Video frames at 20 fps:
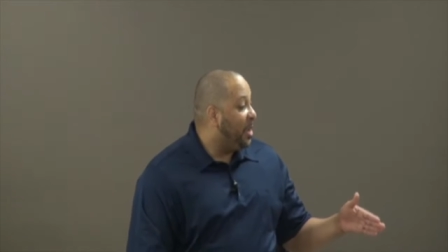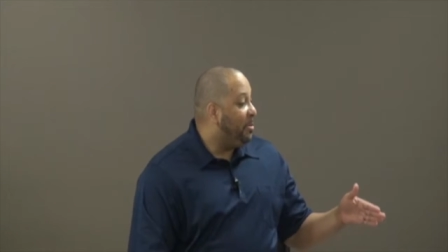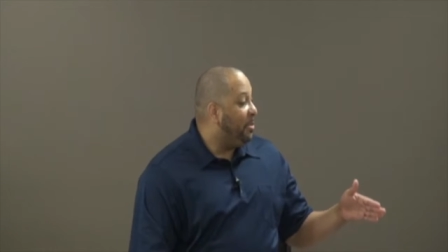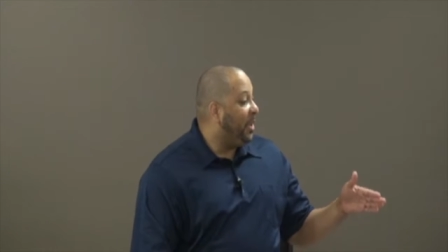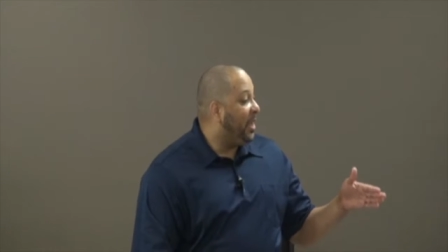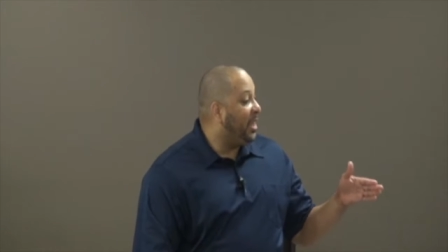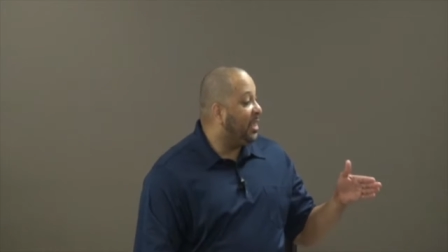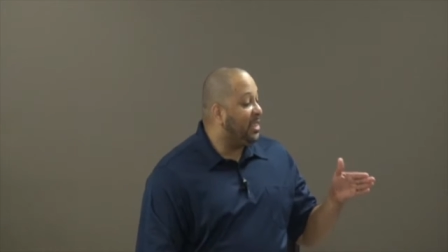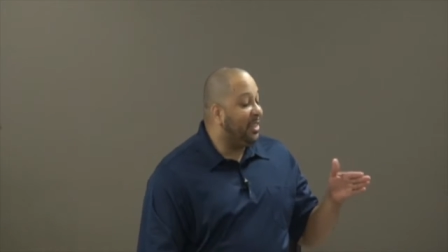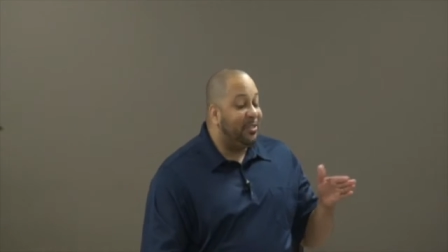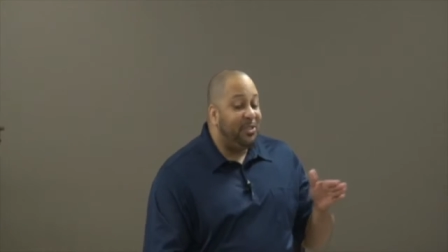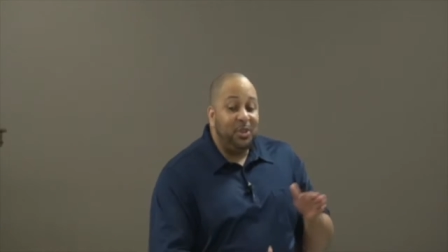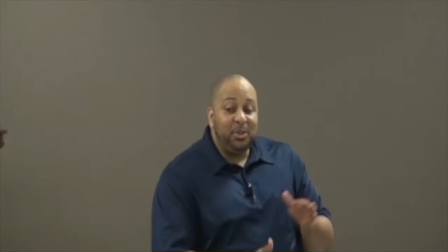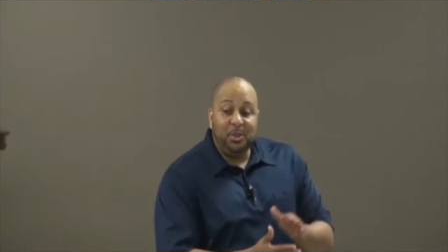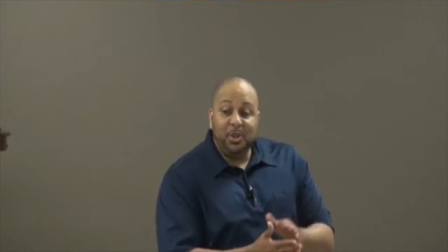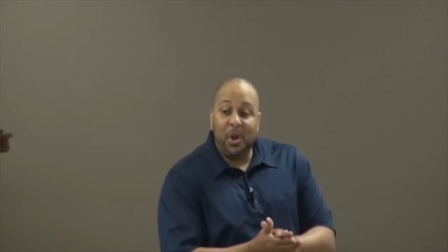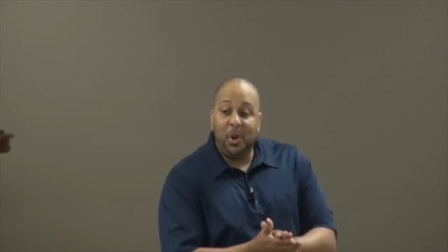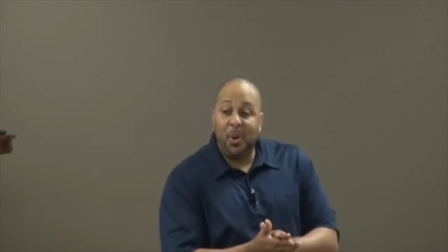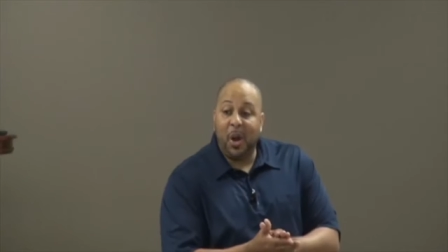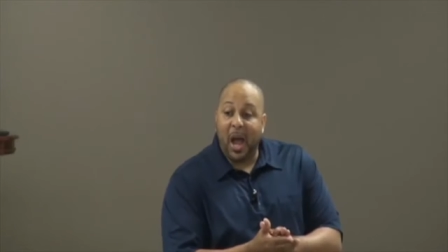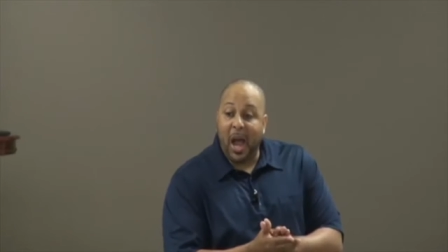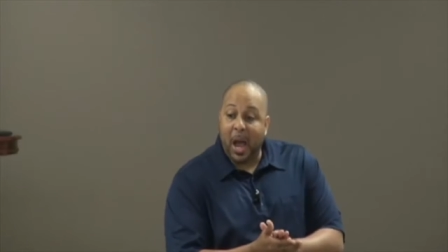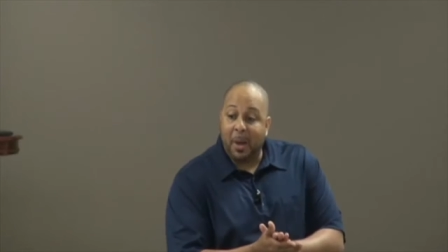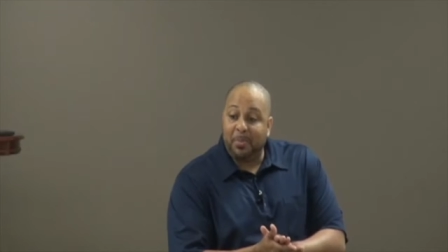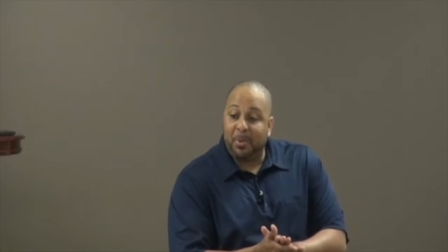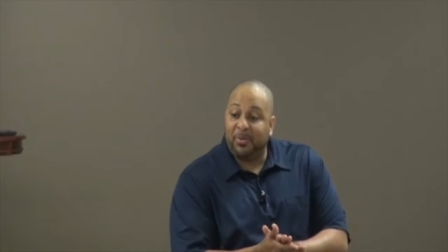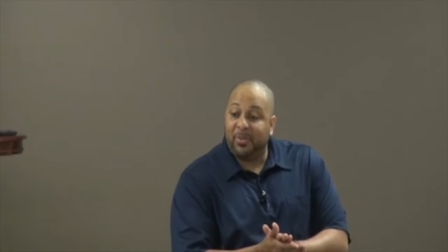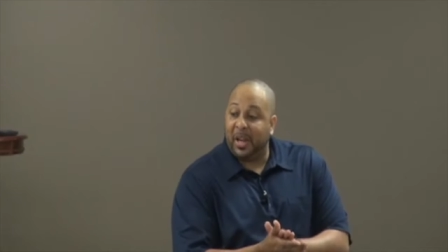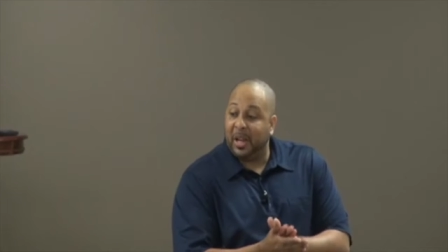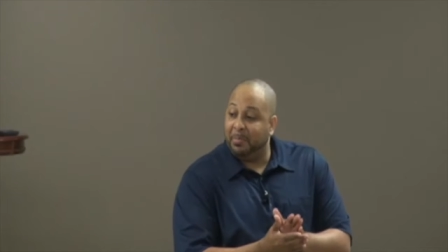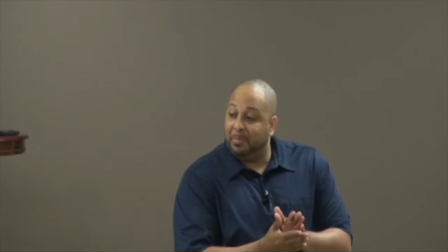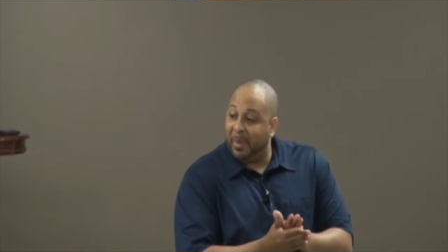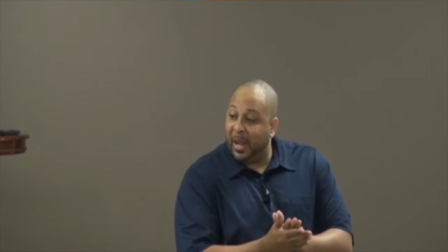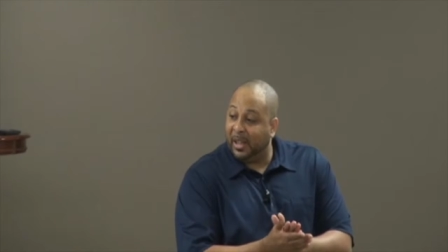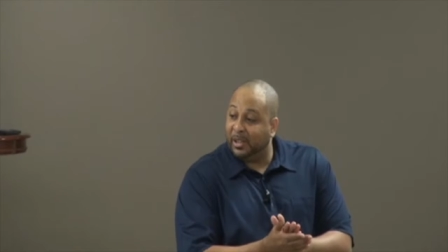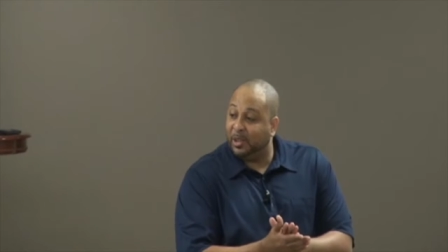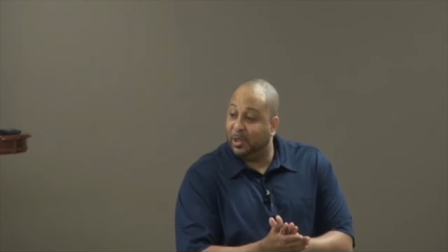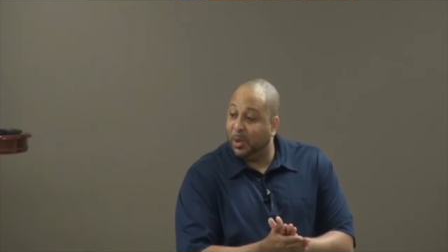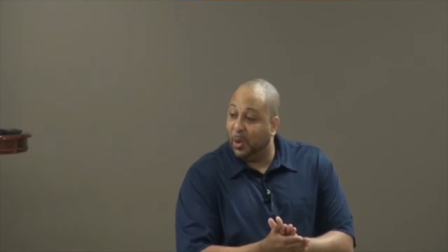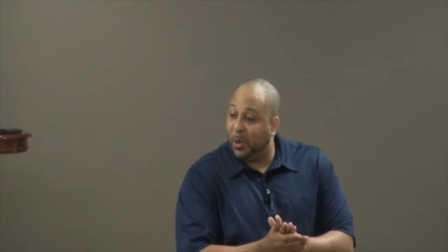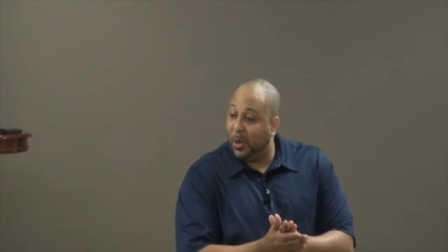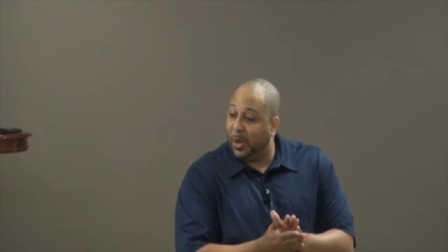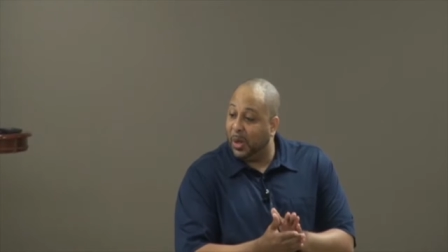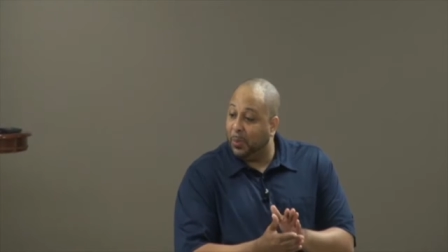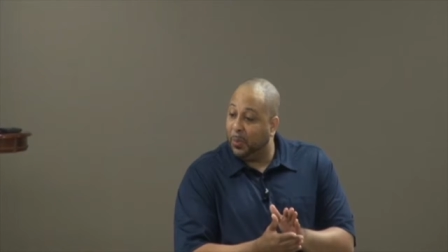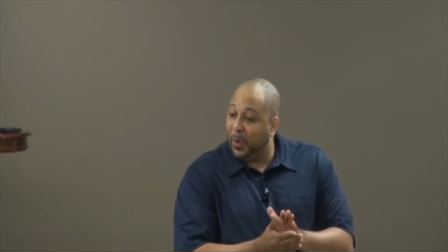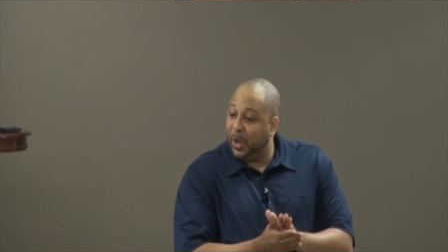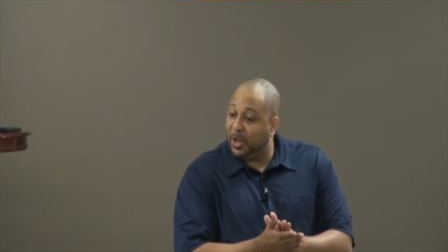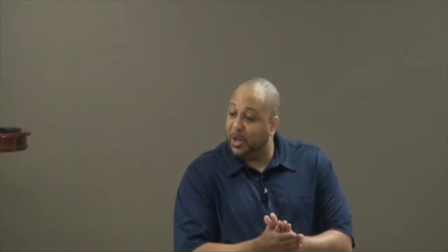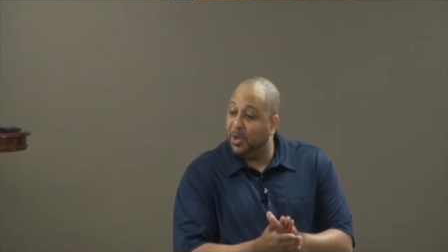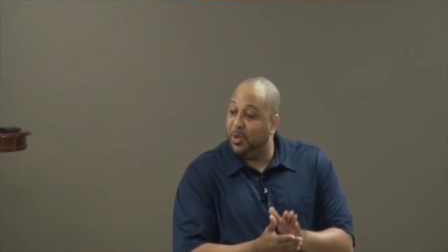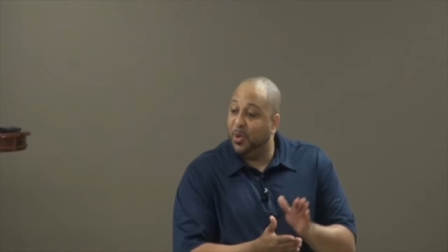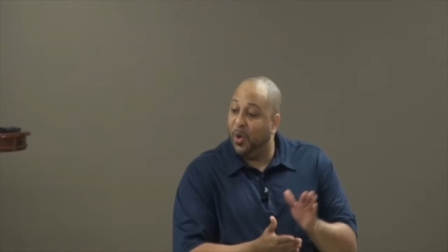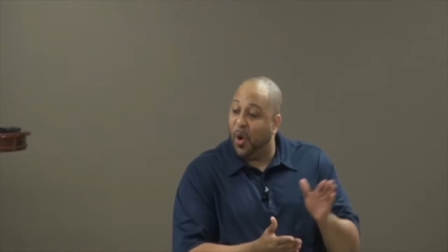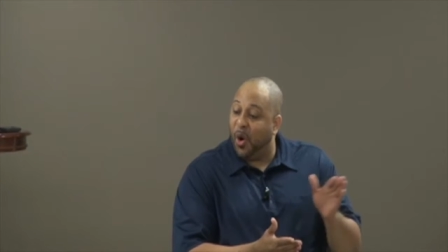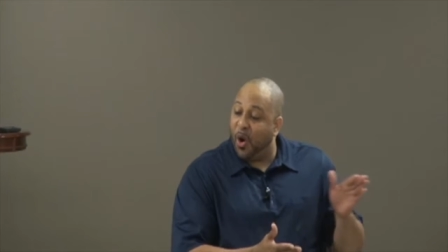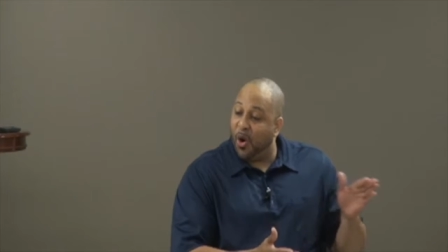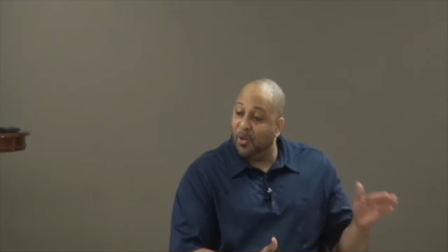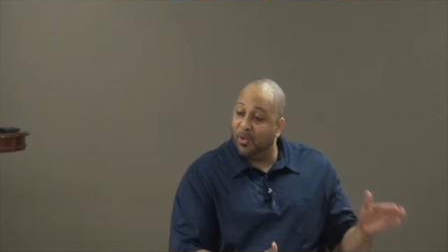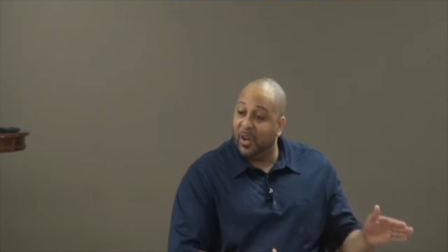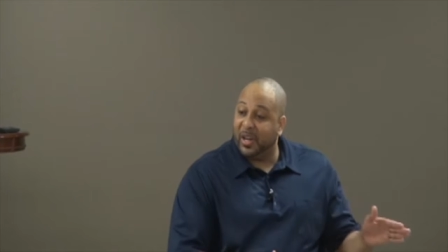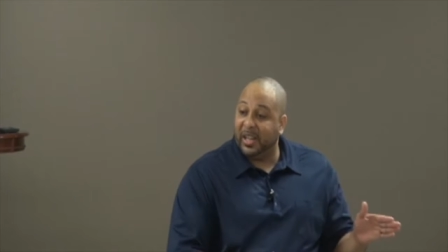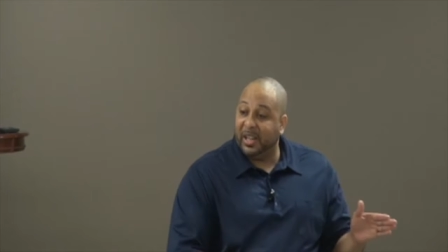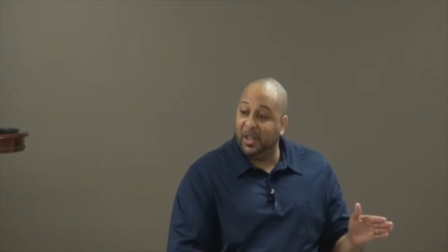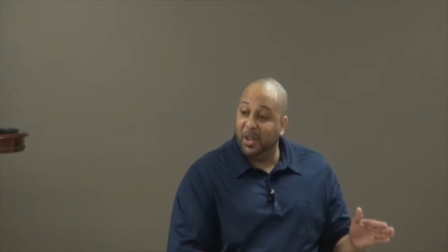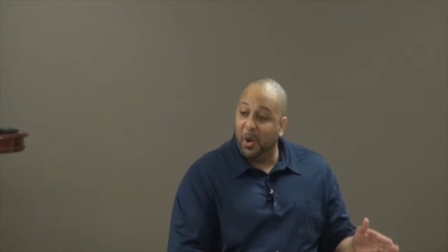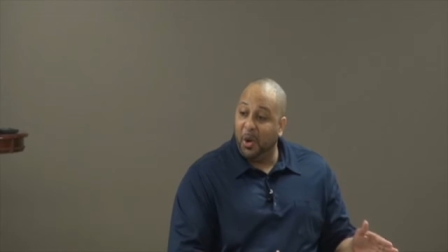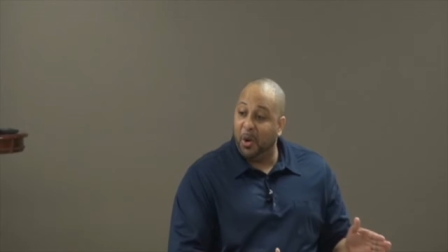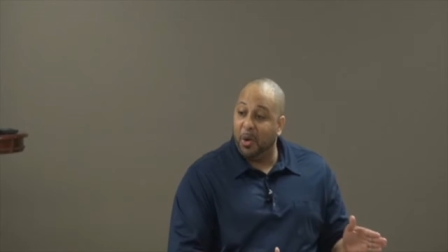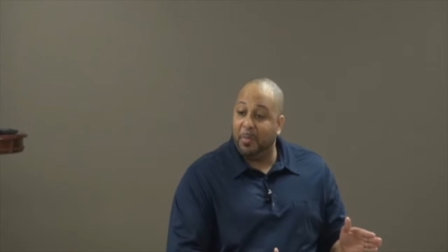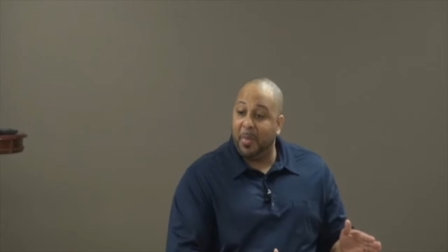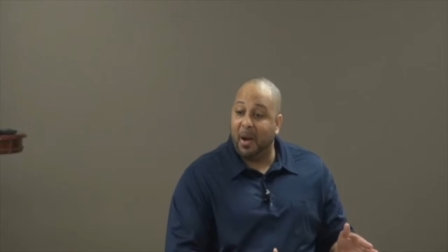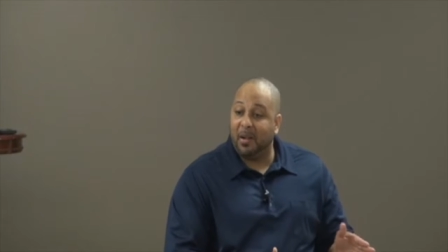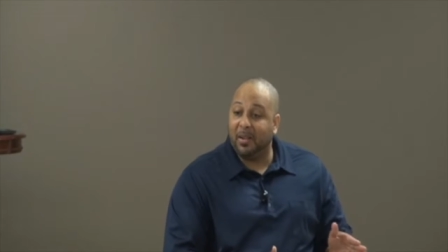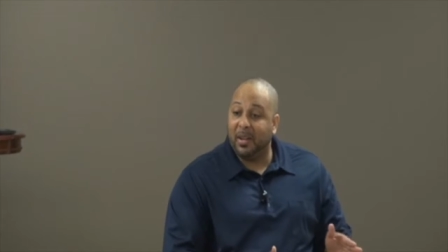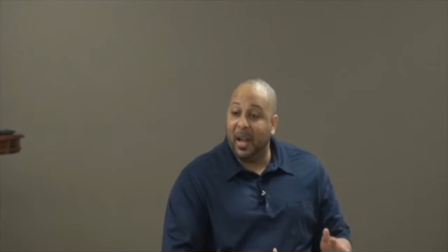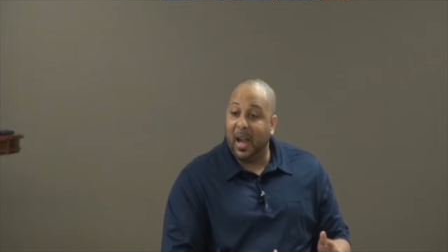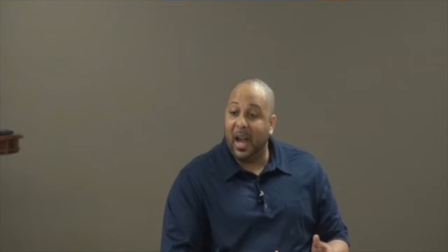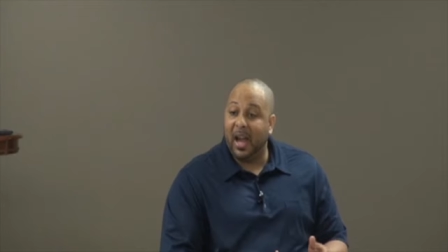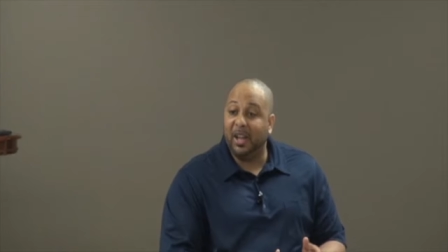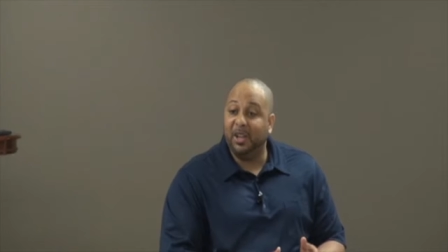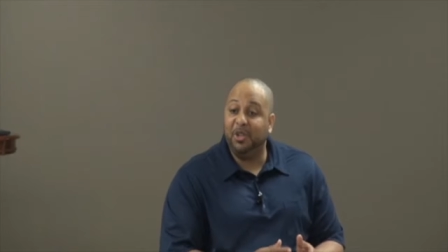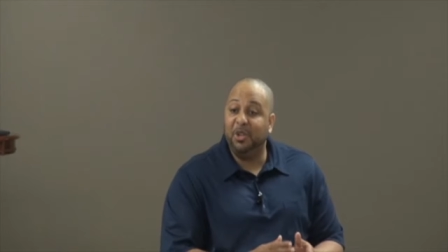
Because if you don't operate based on what you already know about God,